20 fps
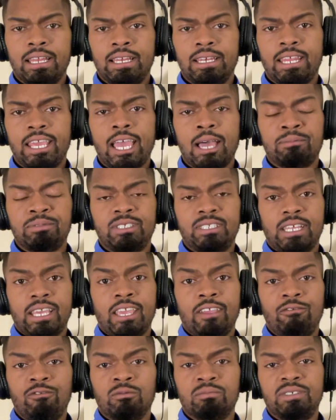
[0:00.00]
they
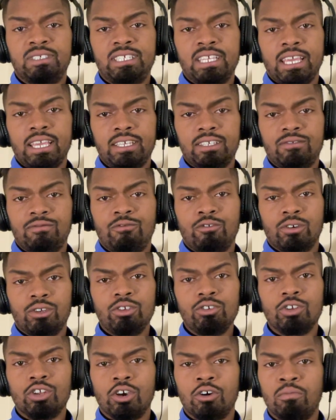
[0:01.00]
abstain from sex for,
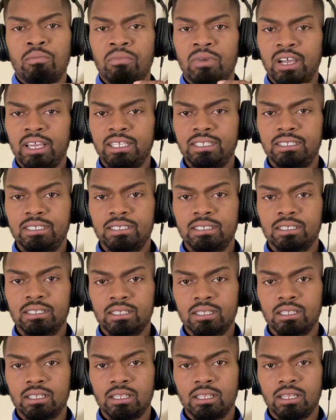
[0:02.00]
you know, months
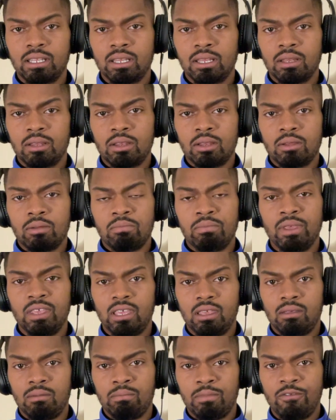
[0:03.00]
be
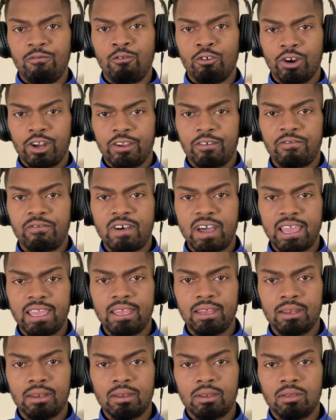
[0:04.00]
before their
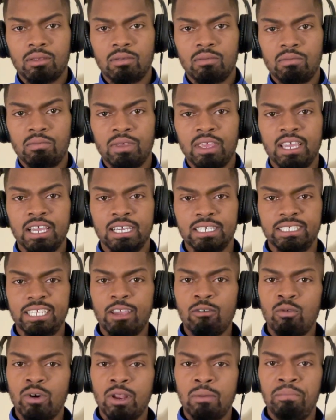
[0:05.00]
fight because they
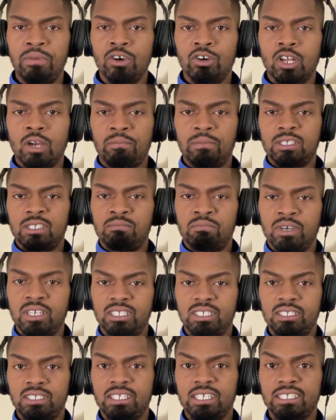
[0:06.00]
want to build up as
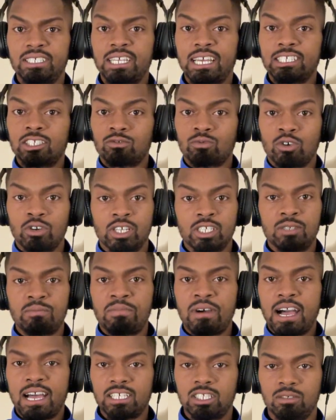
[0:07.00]
much testosterone as
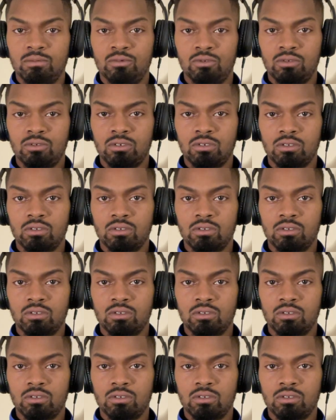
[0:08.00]
possible.